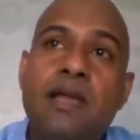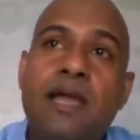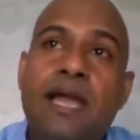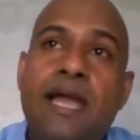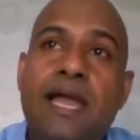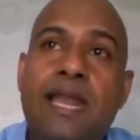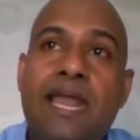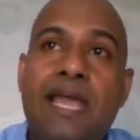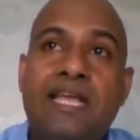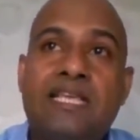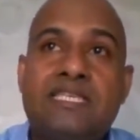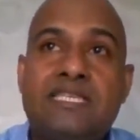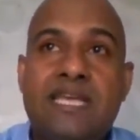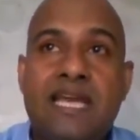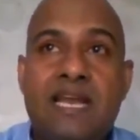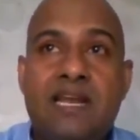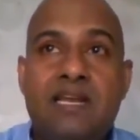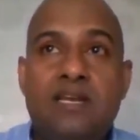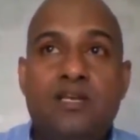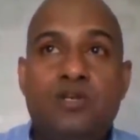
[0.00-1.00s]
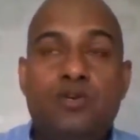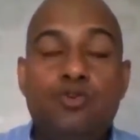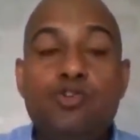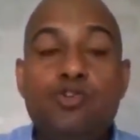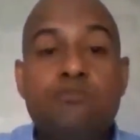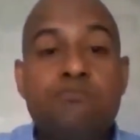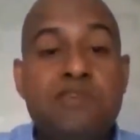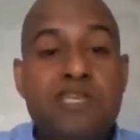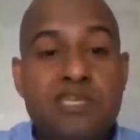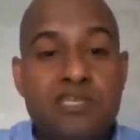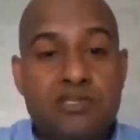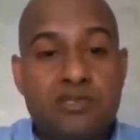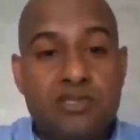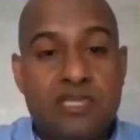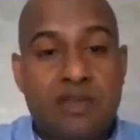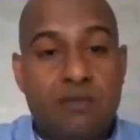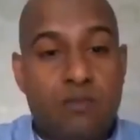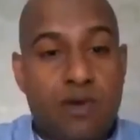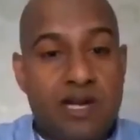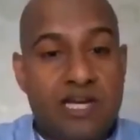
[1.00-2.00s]
And I send 2 speeches to
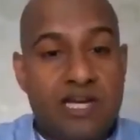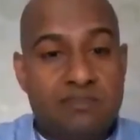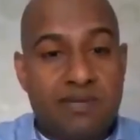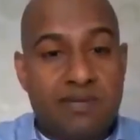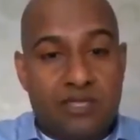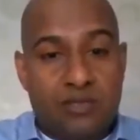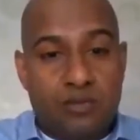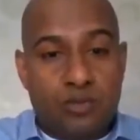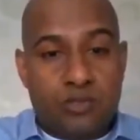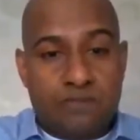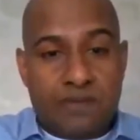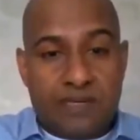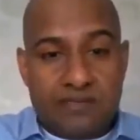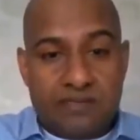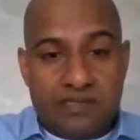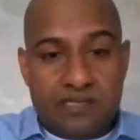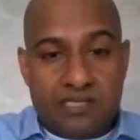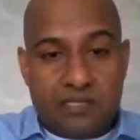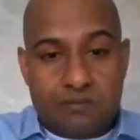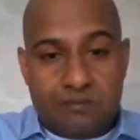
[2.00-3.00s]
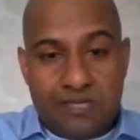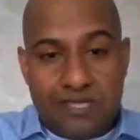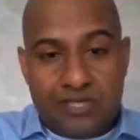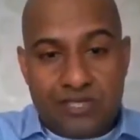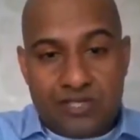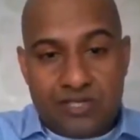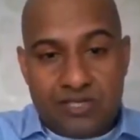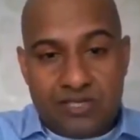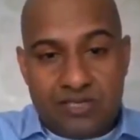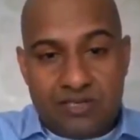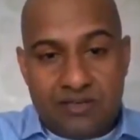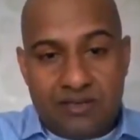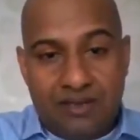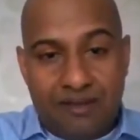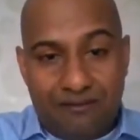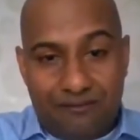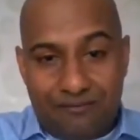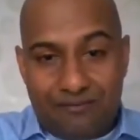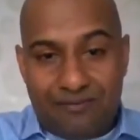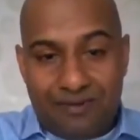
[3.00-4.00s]
them. One is my Toastmasters speech,
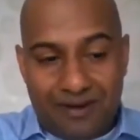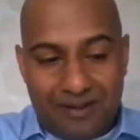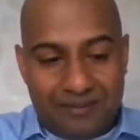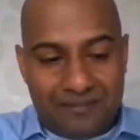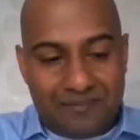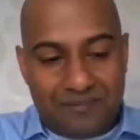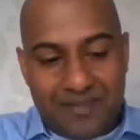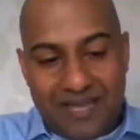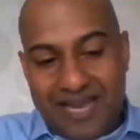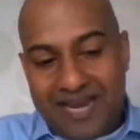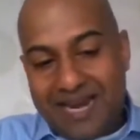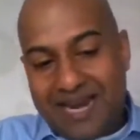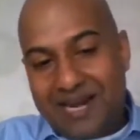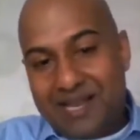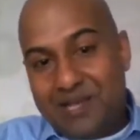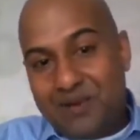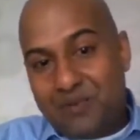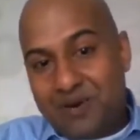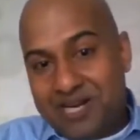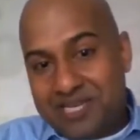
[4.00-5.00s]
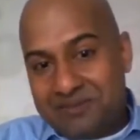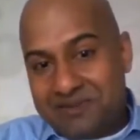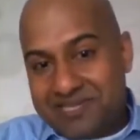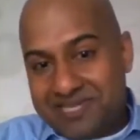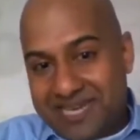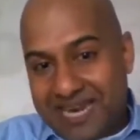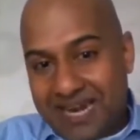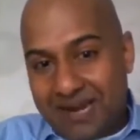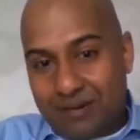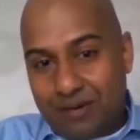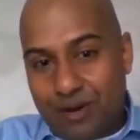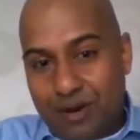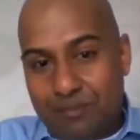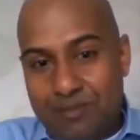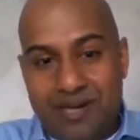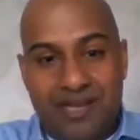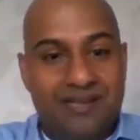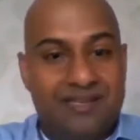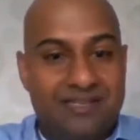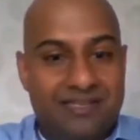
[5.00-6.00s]
and another one is my
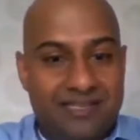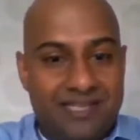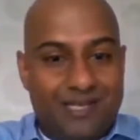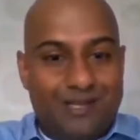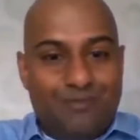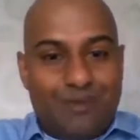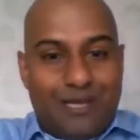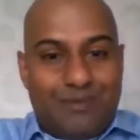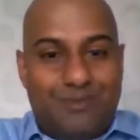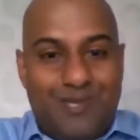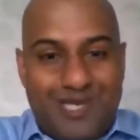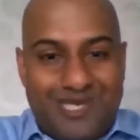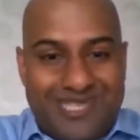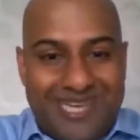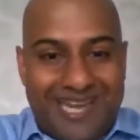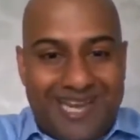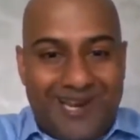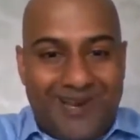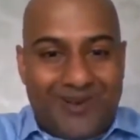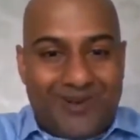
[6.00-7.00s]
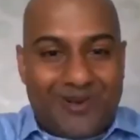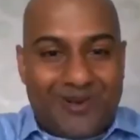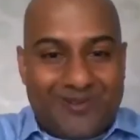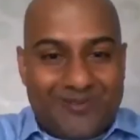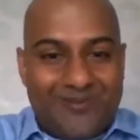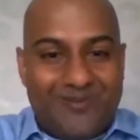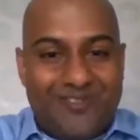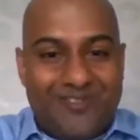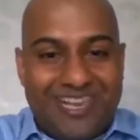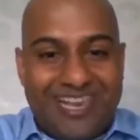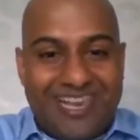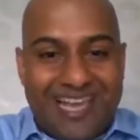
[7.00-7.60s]
stand-up comedy. And this is my speech. Take a look.